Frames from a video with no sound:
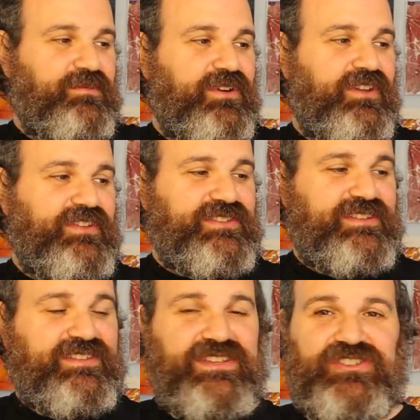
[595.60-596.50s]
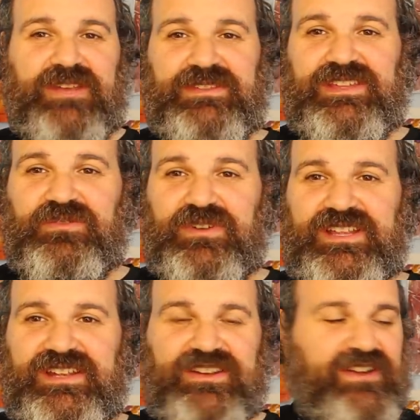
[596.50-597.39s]
Well, there's a C-shaped E chord
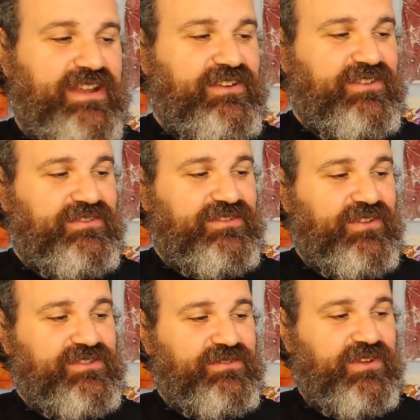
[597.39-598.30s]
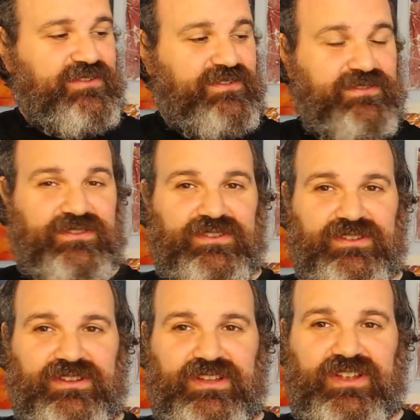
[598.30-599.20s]
here, and you can use those two notes, and
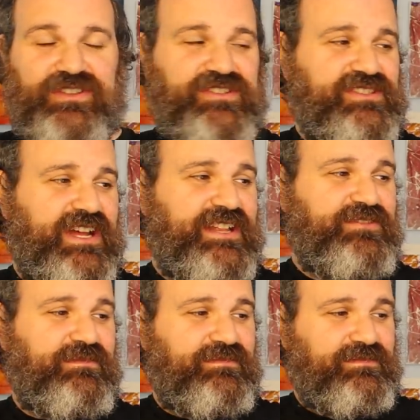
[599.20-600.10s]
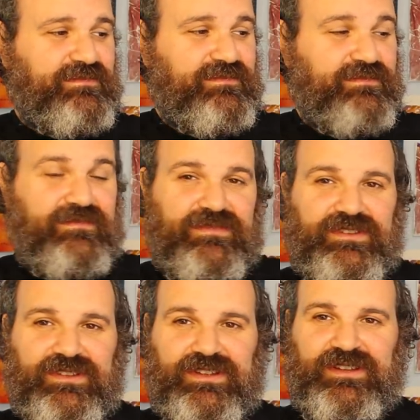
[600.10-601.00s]
you can slide into them,
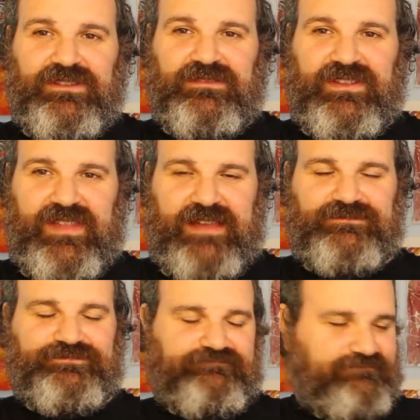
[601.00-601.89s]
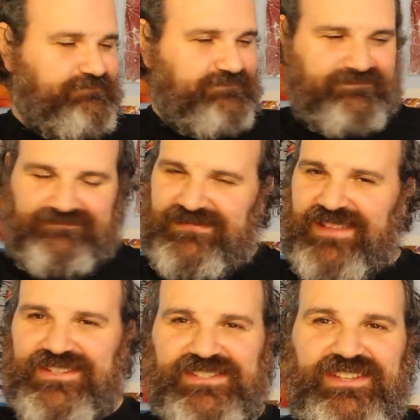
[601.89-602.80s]
like that.
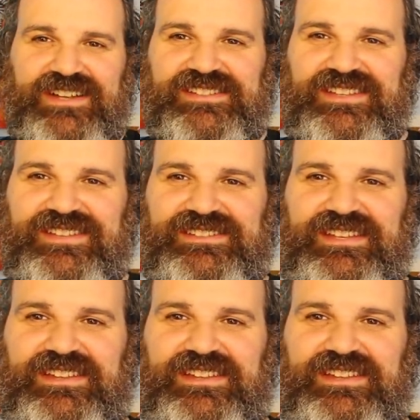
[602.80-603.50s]
It's a sliding six.